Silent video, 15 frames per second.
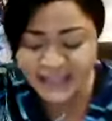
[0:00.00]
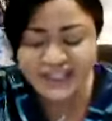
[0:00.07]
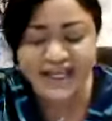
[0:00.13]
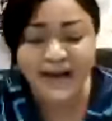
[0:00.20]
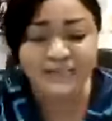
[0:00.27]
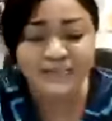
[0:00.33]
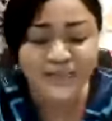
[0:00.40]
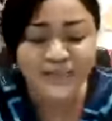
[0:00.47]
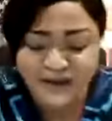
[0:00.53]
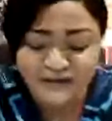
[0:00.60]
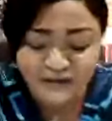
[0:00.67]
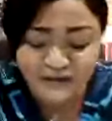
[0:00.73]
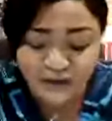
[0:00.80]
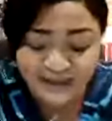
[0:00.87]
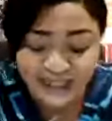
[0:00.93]
and shall
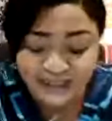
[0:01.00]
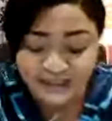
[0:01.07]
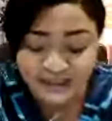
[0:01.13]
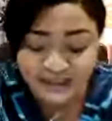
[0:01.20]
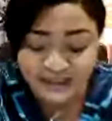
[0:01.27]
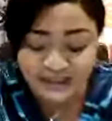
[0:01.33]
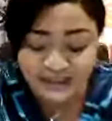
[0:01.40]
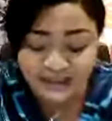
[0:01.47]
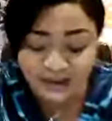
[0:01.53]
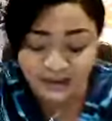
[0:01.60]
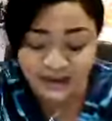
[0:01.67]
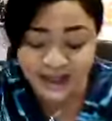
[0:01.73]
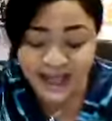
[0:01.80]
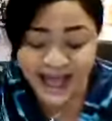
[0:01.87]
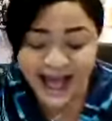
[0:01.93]
bring forth a
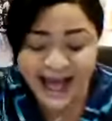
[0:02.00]
son,